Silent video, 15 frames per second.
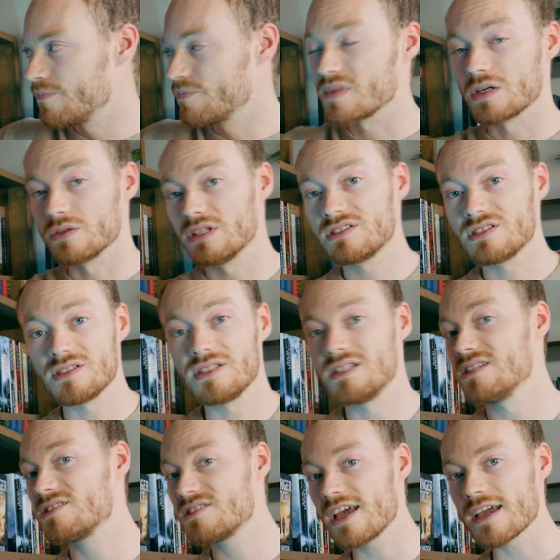Now, this is
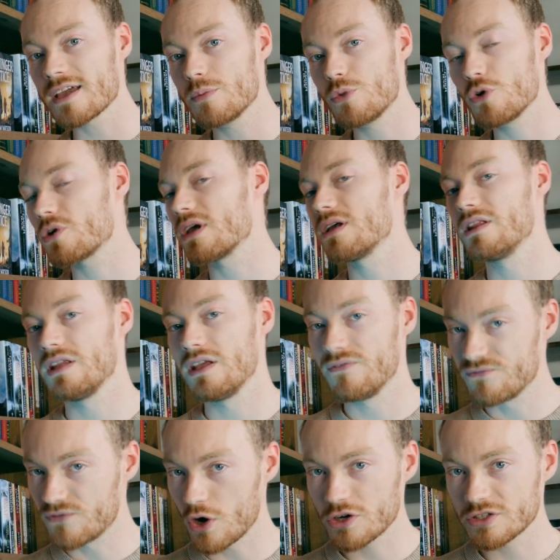the second book in the
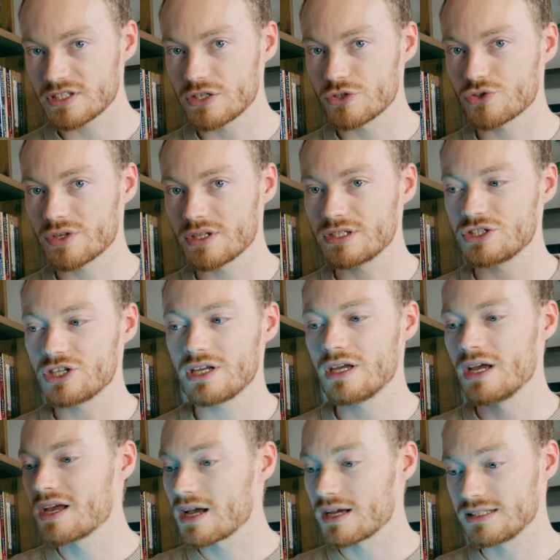Farseer trilogy.
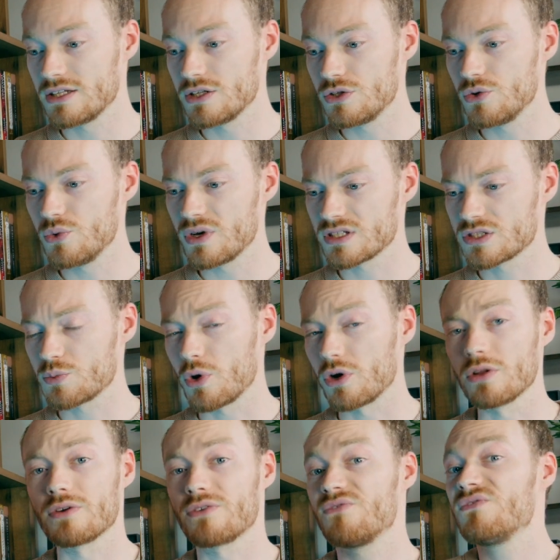I did do a
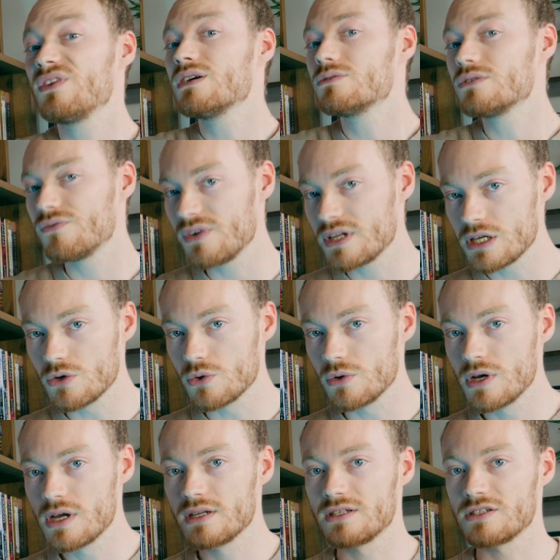spoiler-filled video
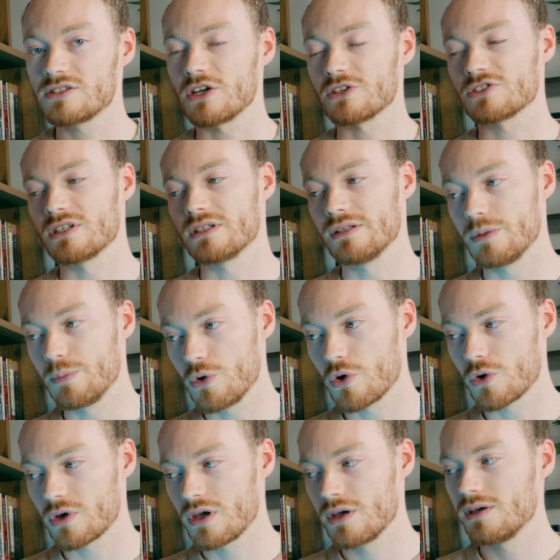discussing the
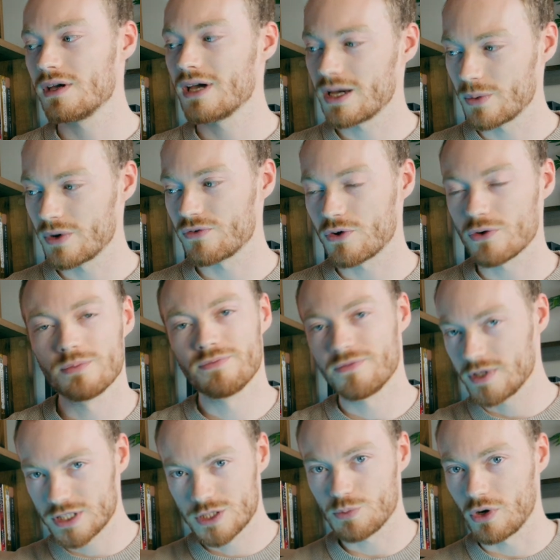book. However,
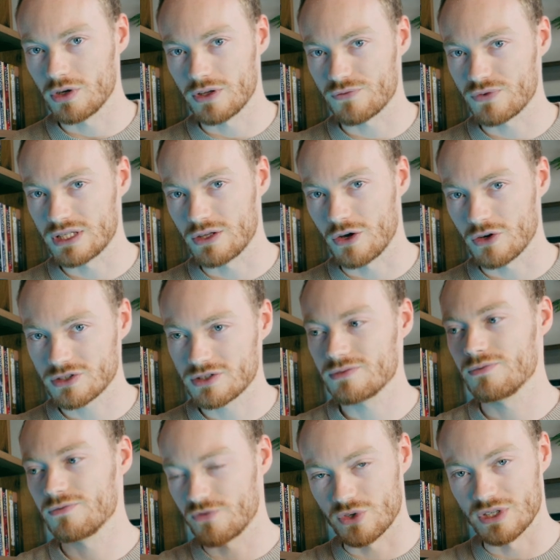spoiler-free thoughts
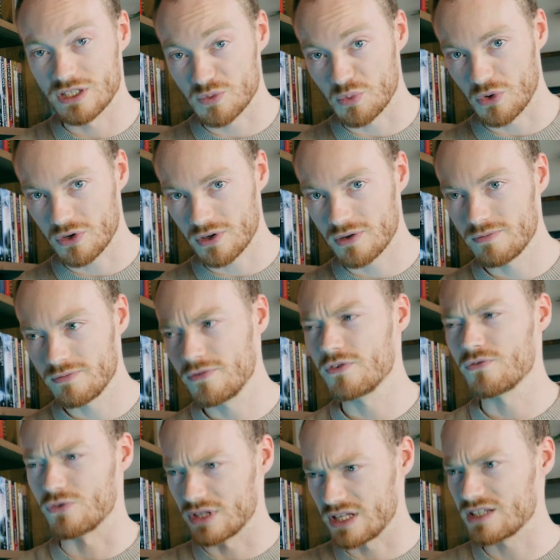for this book,
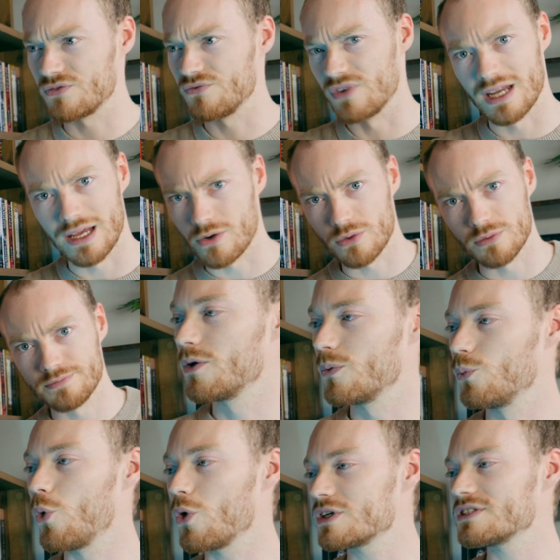for this video.
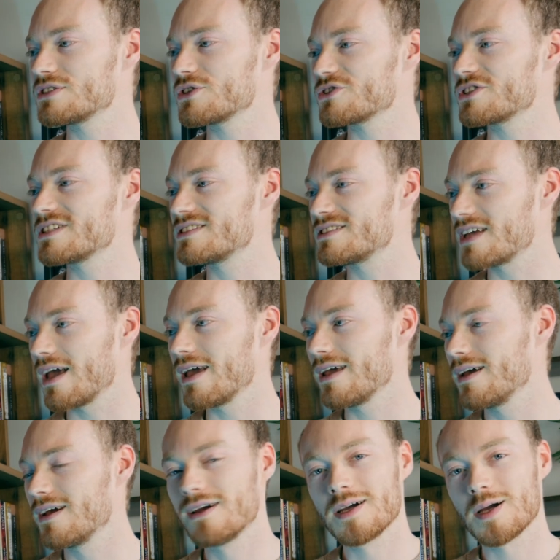What is there to
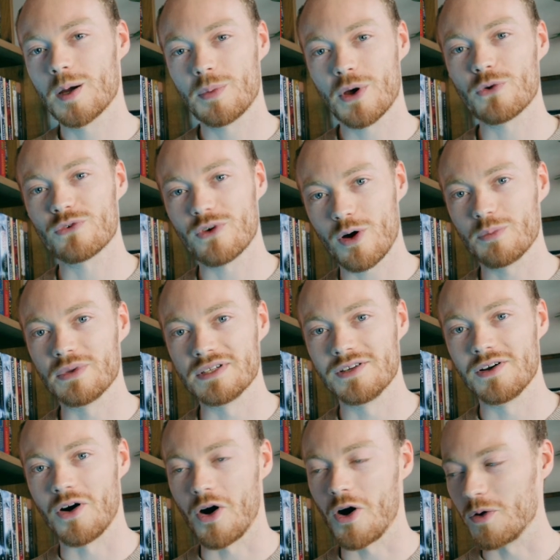say about Robin
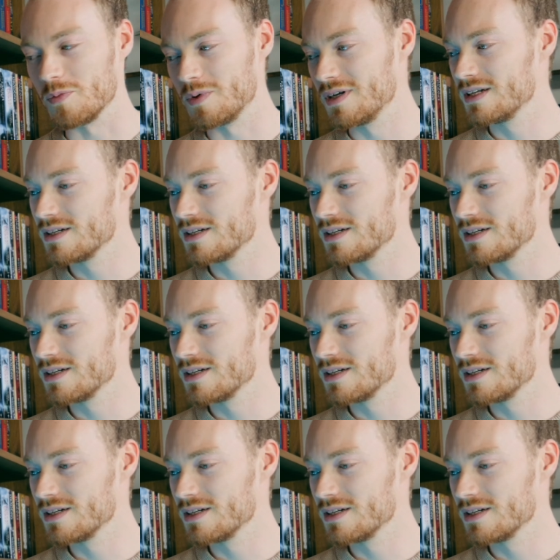Hobb,